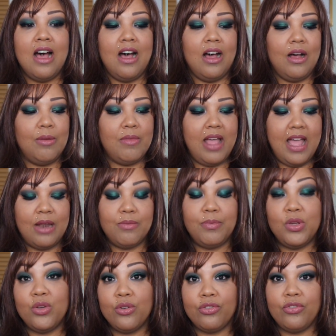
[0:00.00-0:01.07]
and
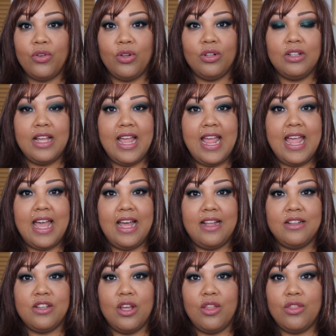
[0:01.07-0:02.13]
beautiful,
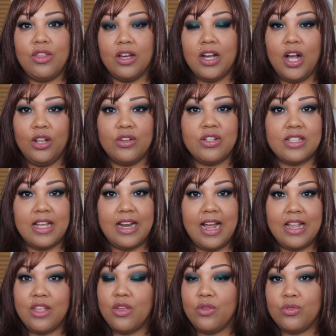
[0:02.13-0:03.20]
and the colors that
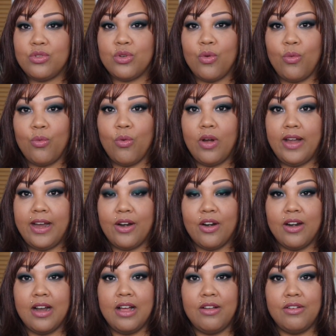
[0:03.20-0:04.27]
I used
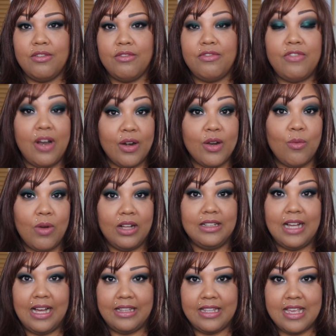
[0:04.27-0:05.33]
wear very
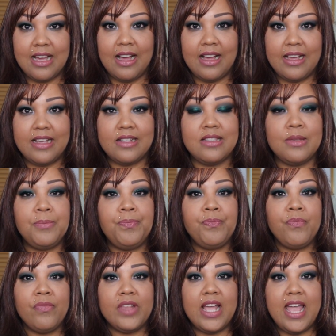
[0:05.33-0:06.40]
well on the eyes
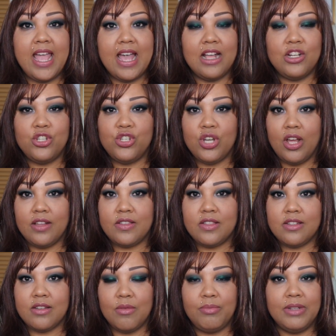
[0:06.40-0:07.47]
and
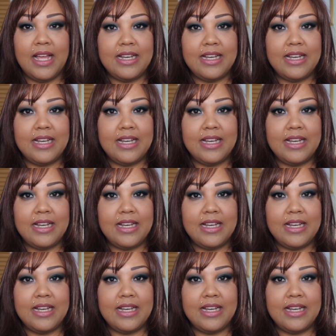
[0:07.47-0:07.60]
just